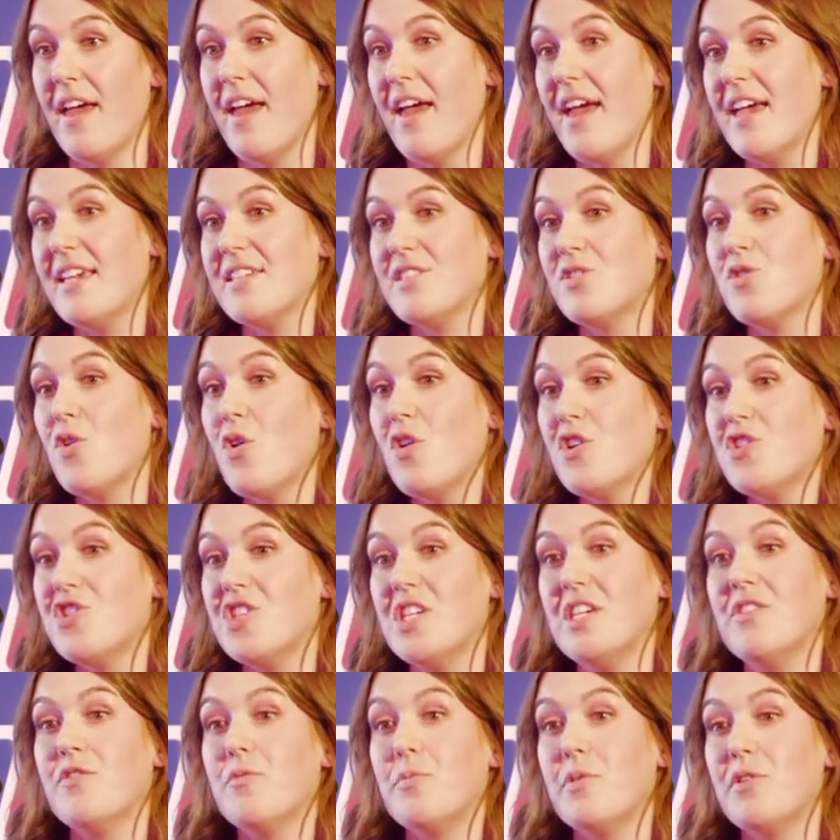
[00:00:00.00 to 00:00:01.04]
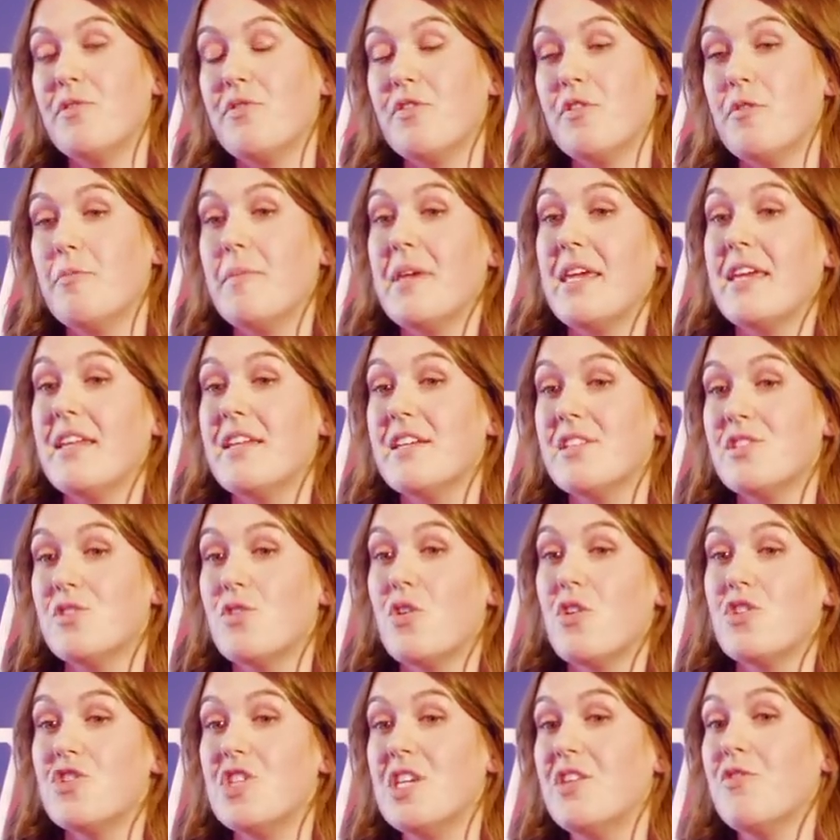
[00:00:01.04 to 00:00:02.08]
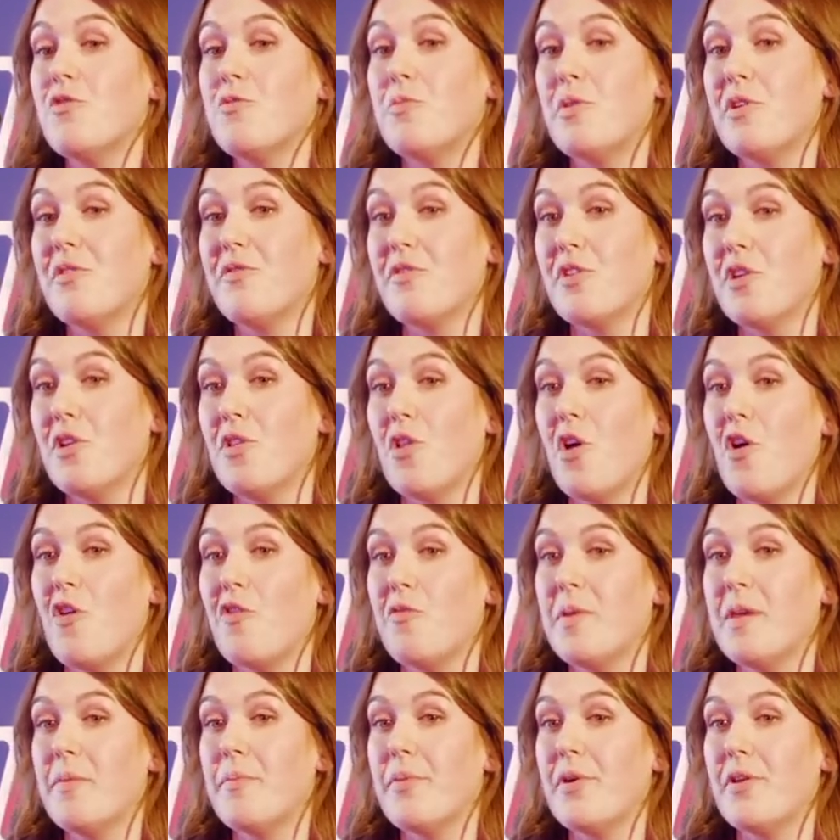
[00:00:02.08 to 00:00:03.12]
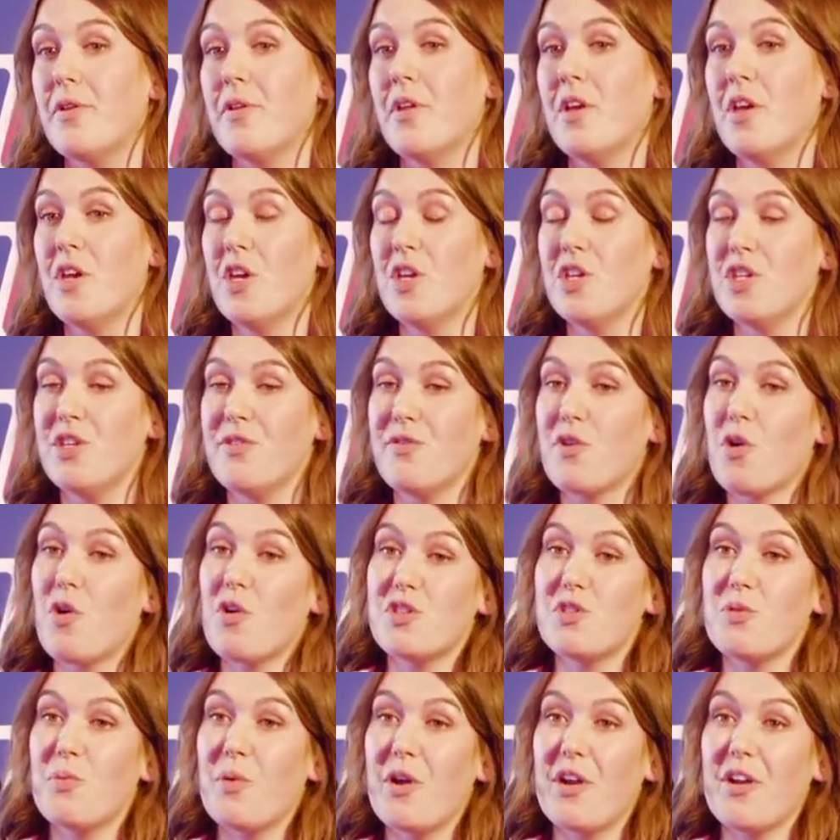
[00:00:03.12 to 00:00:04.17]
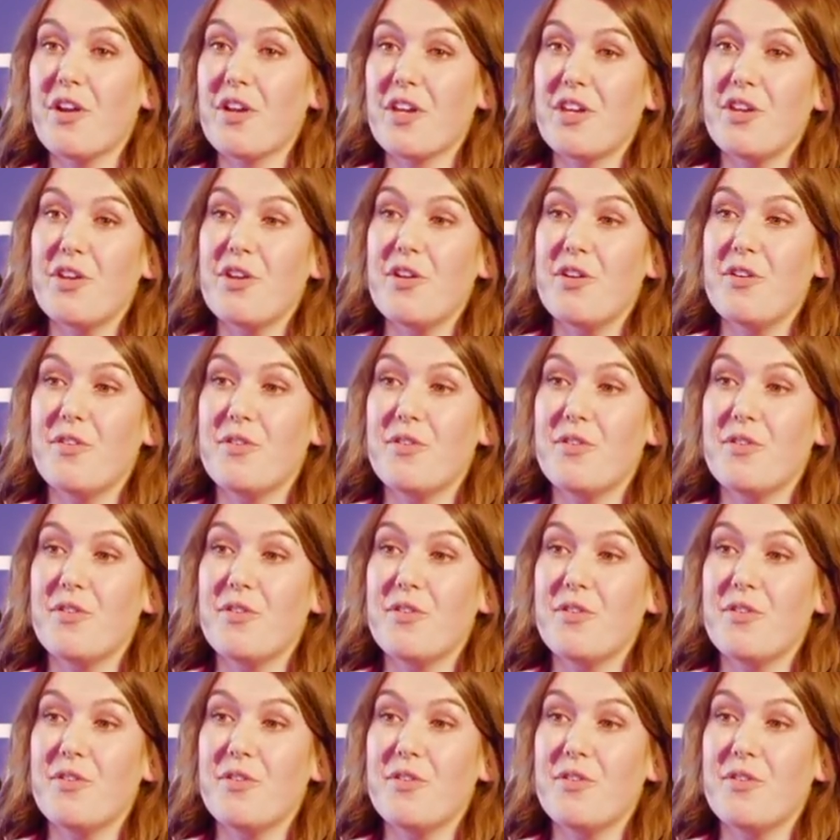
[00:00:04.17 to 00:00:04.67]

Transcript: It's not achievable for me, and it's not achievable for a lot of people. You've got to work your